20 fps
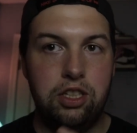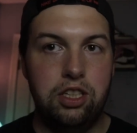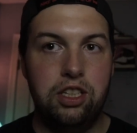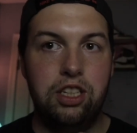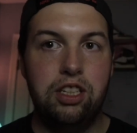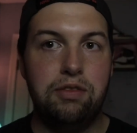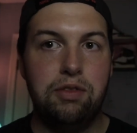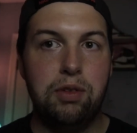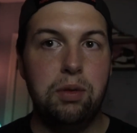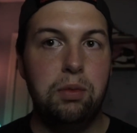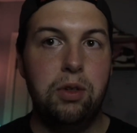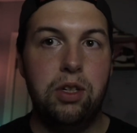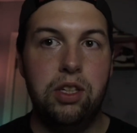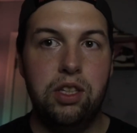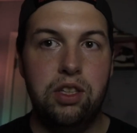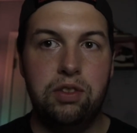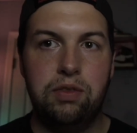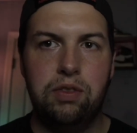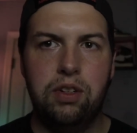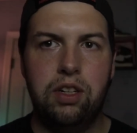of different
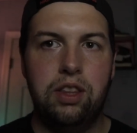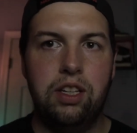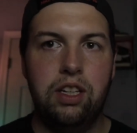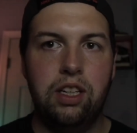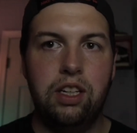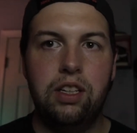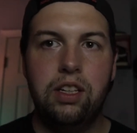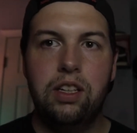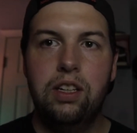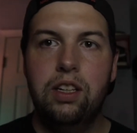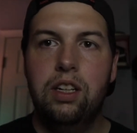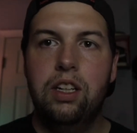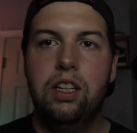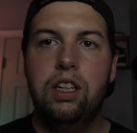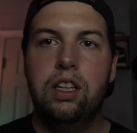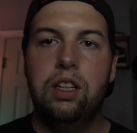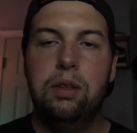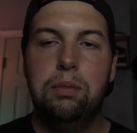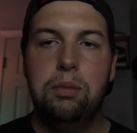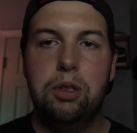ones for I think
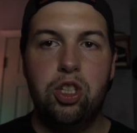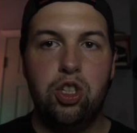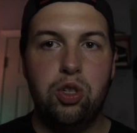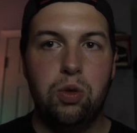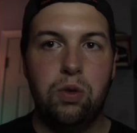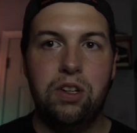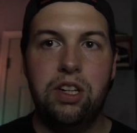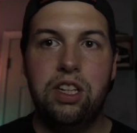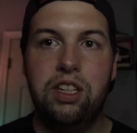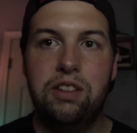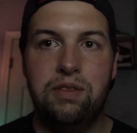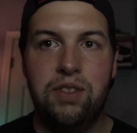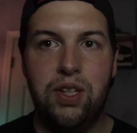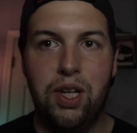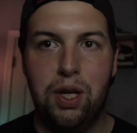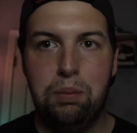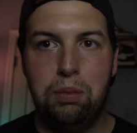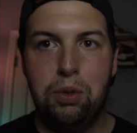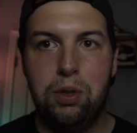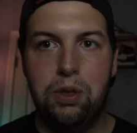the majority of
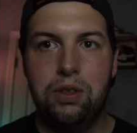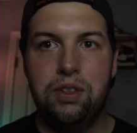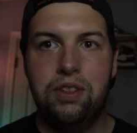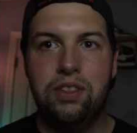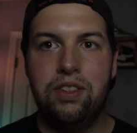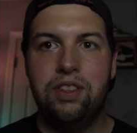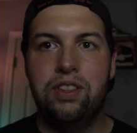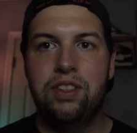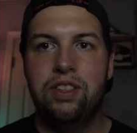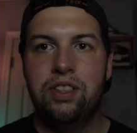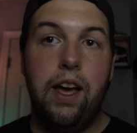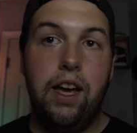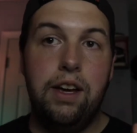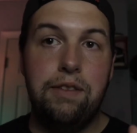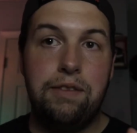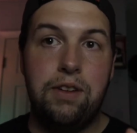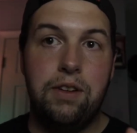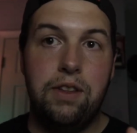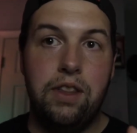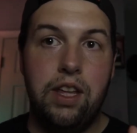deadbolts.
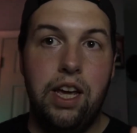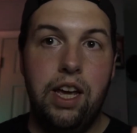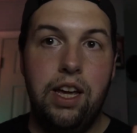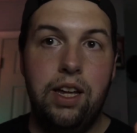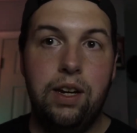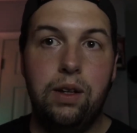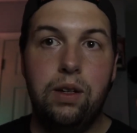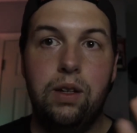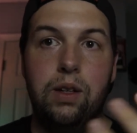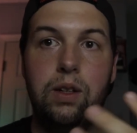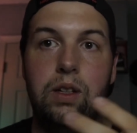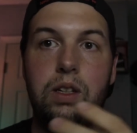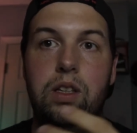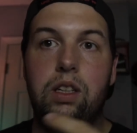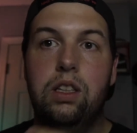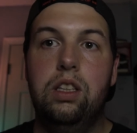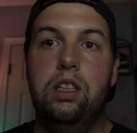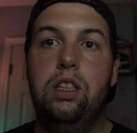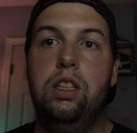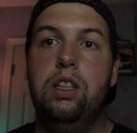After that,
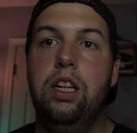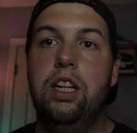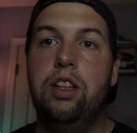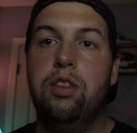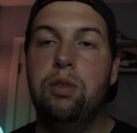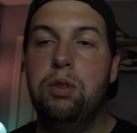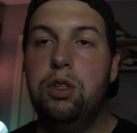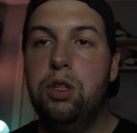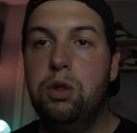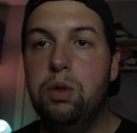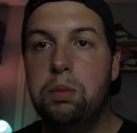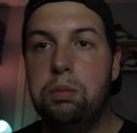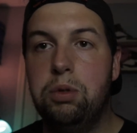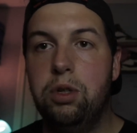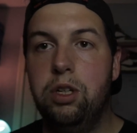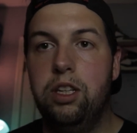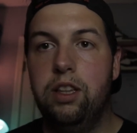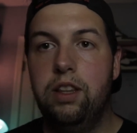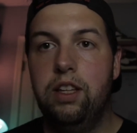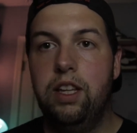that's when you would
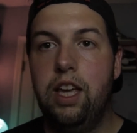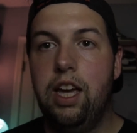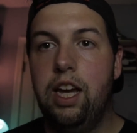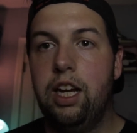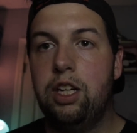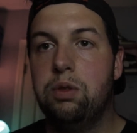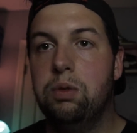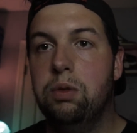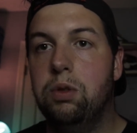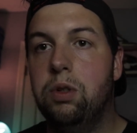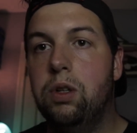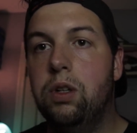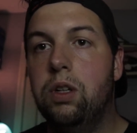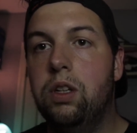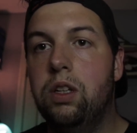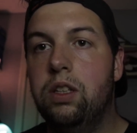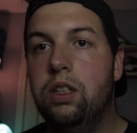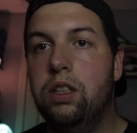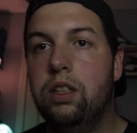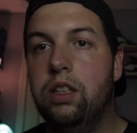put the
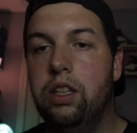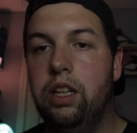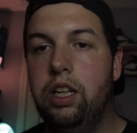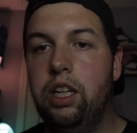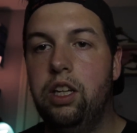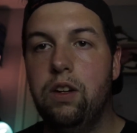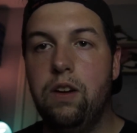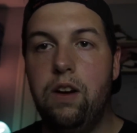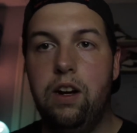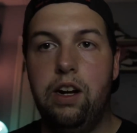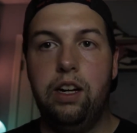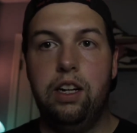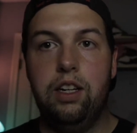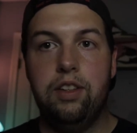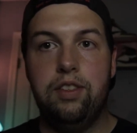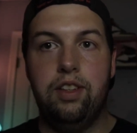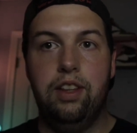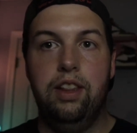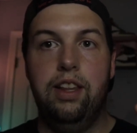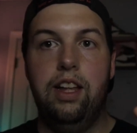actual, like your
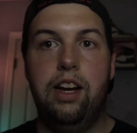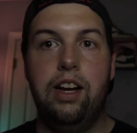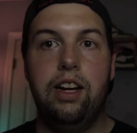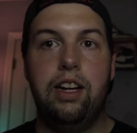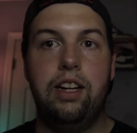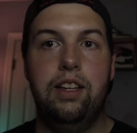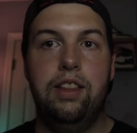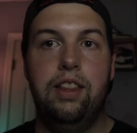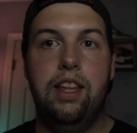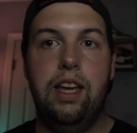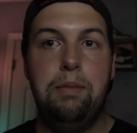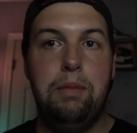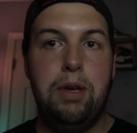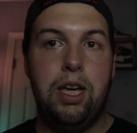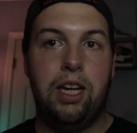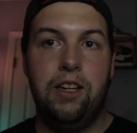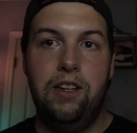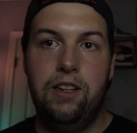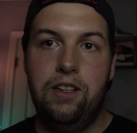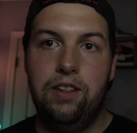August lock, that
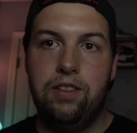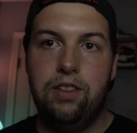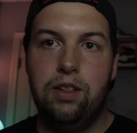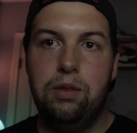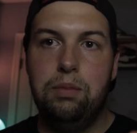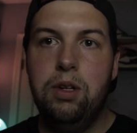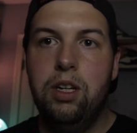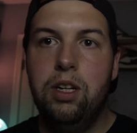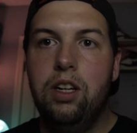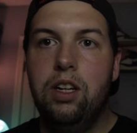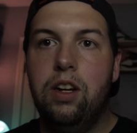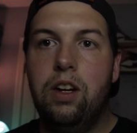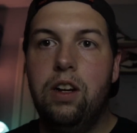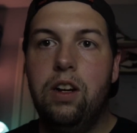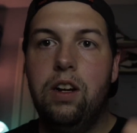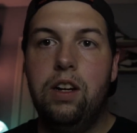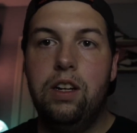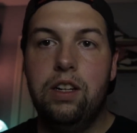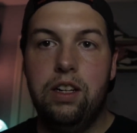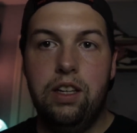mechanism,
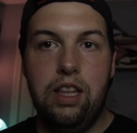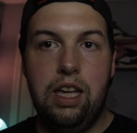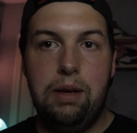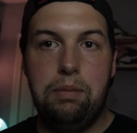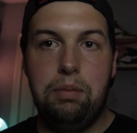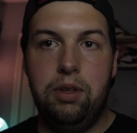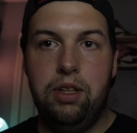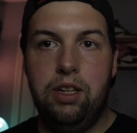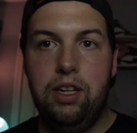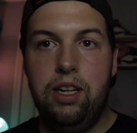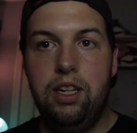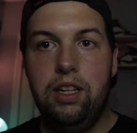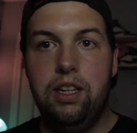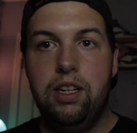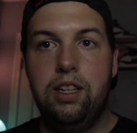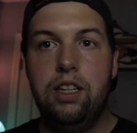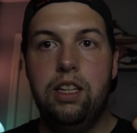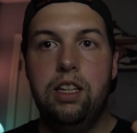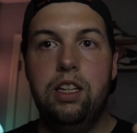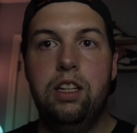onto that plate,
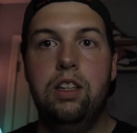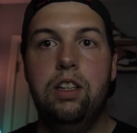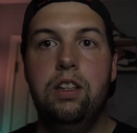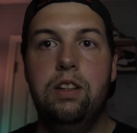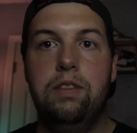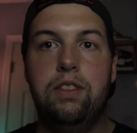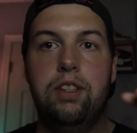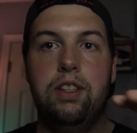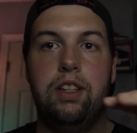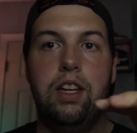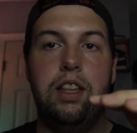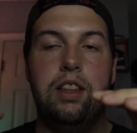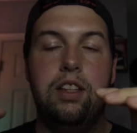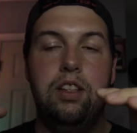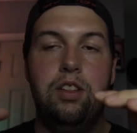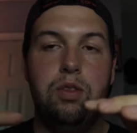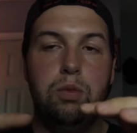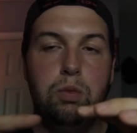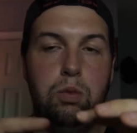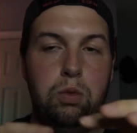and then it's got
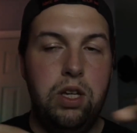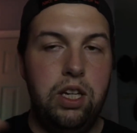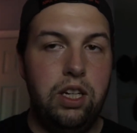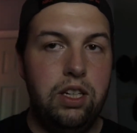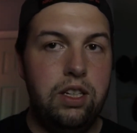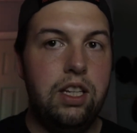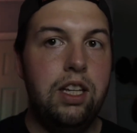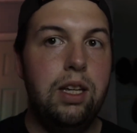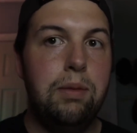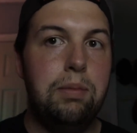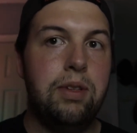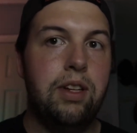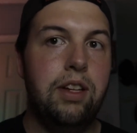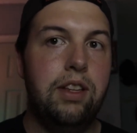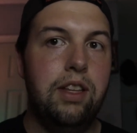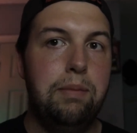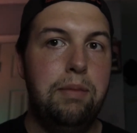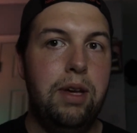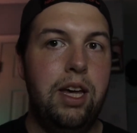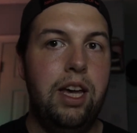these wing tips
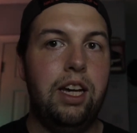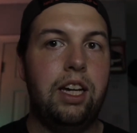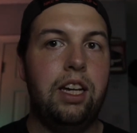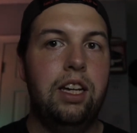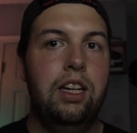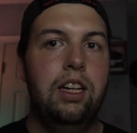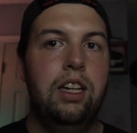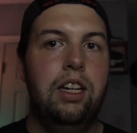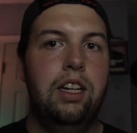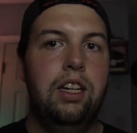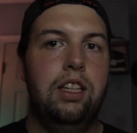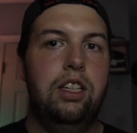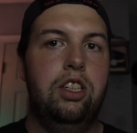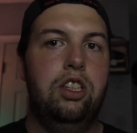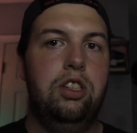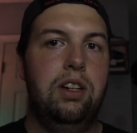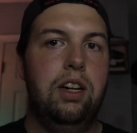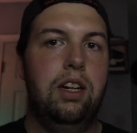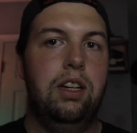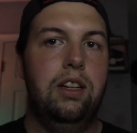on the back
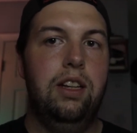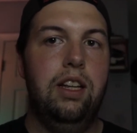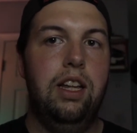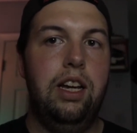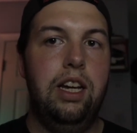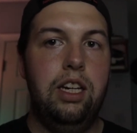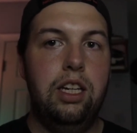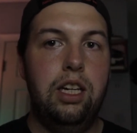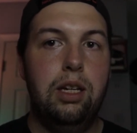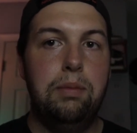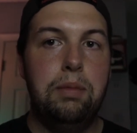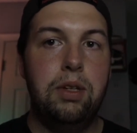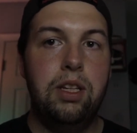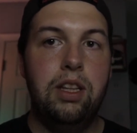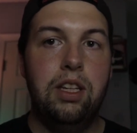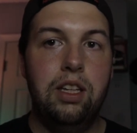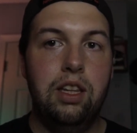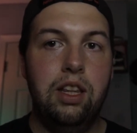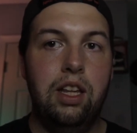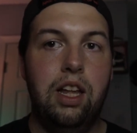that you gotta line up
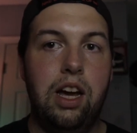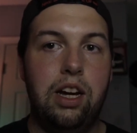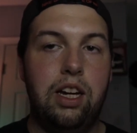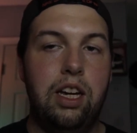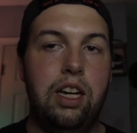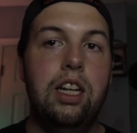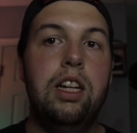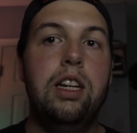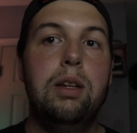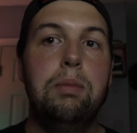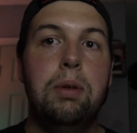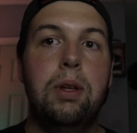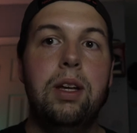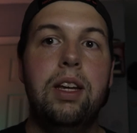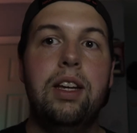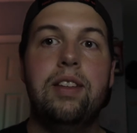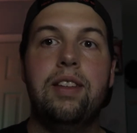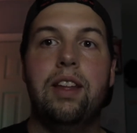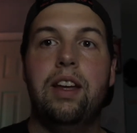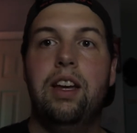and then lock into
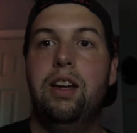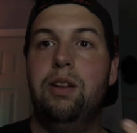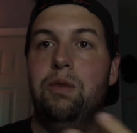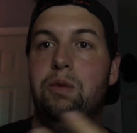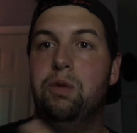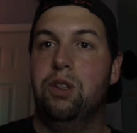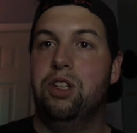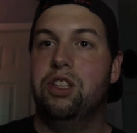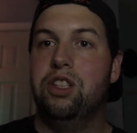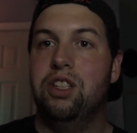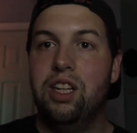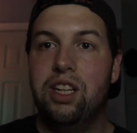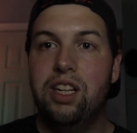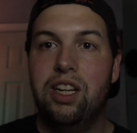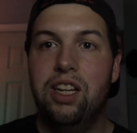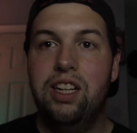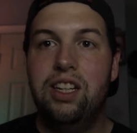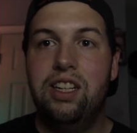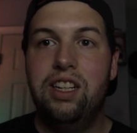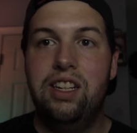place. I unfortunately,
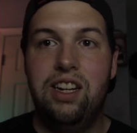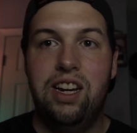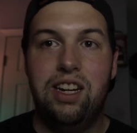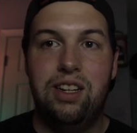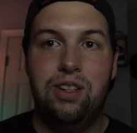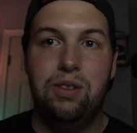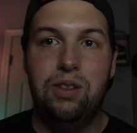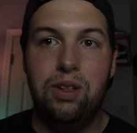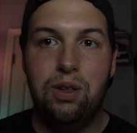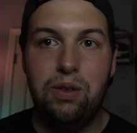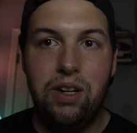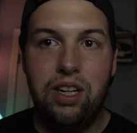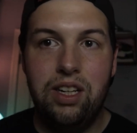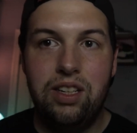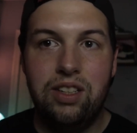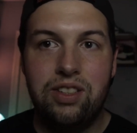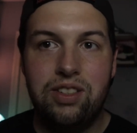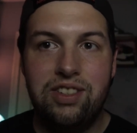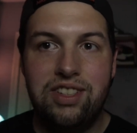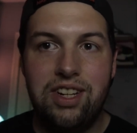again, did not do the
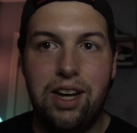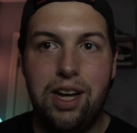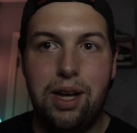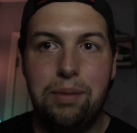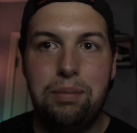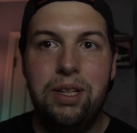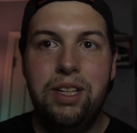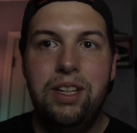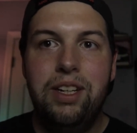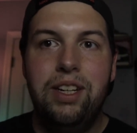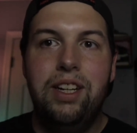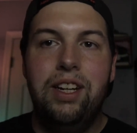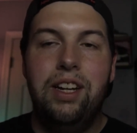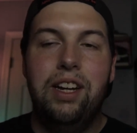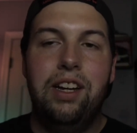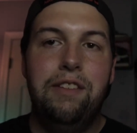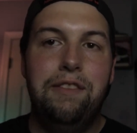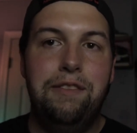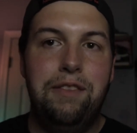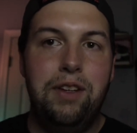greatest job
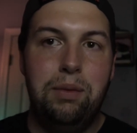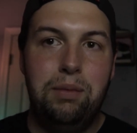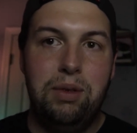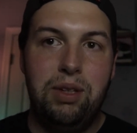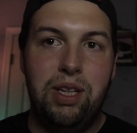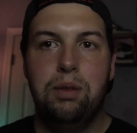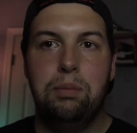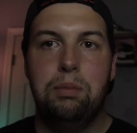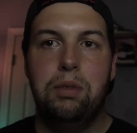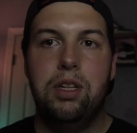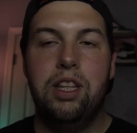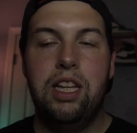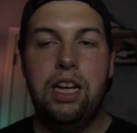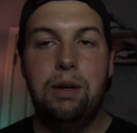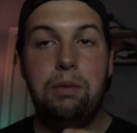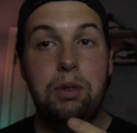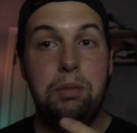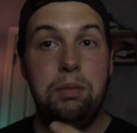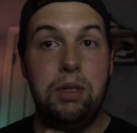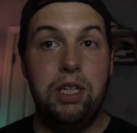of filming it, but
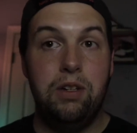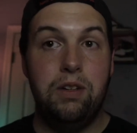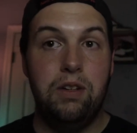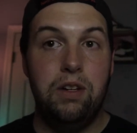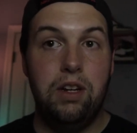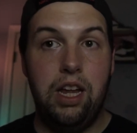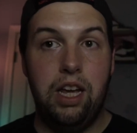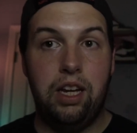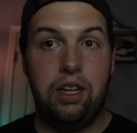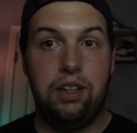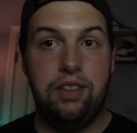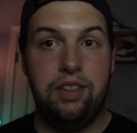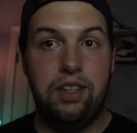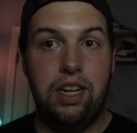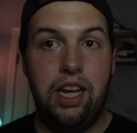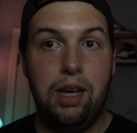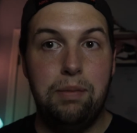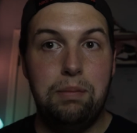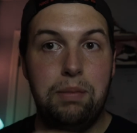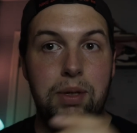that would be your next
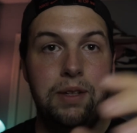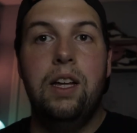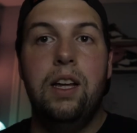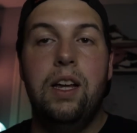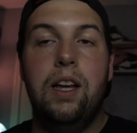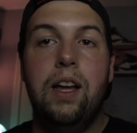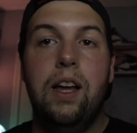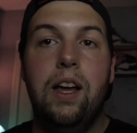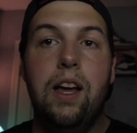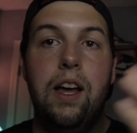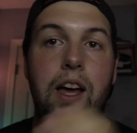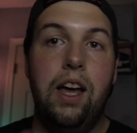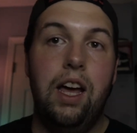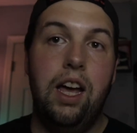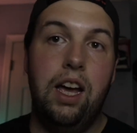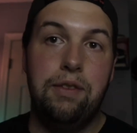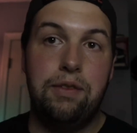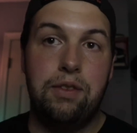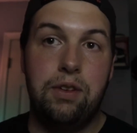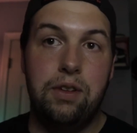step.
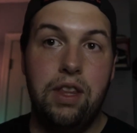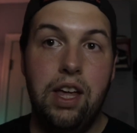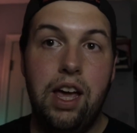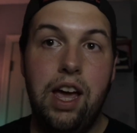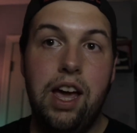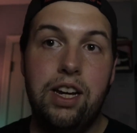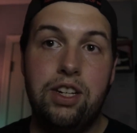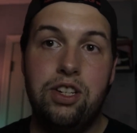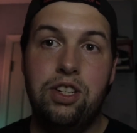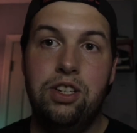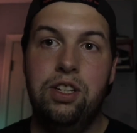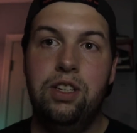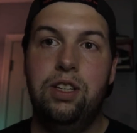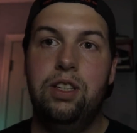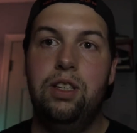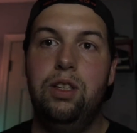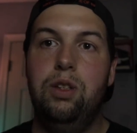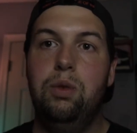After that, you